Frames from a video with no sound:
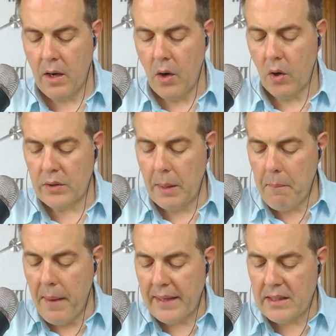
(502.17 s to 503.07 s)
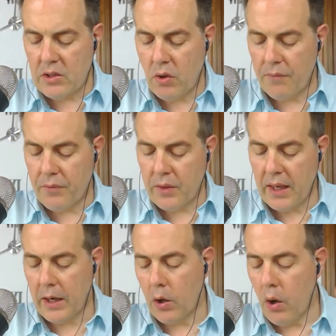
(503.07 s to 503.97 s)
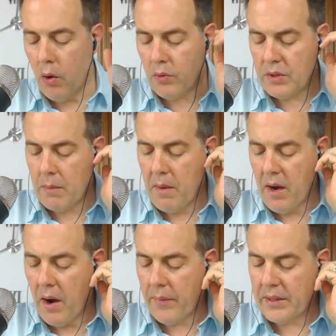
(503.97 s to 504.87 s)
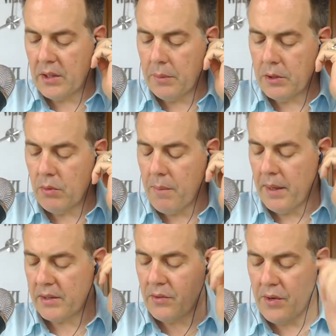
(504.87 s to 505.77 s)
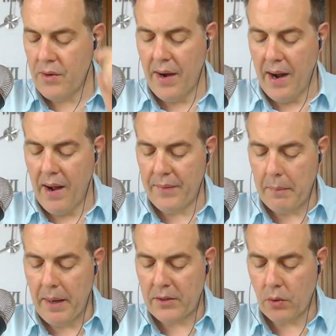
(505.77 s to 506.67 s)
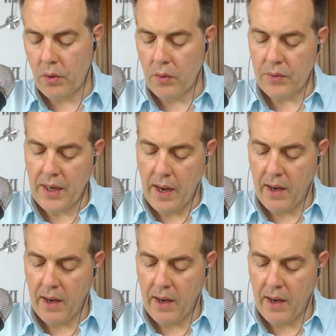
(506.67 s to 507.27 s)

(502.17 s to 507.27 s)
On the basis of the close similarity between bacteria and the mitochondria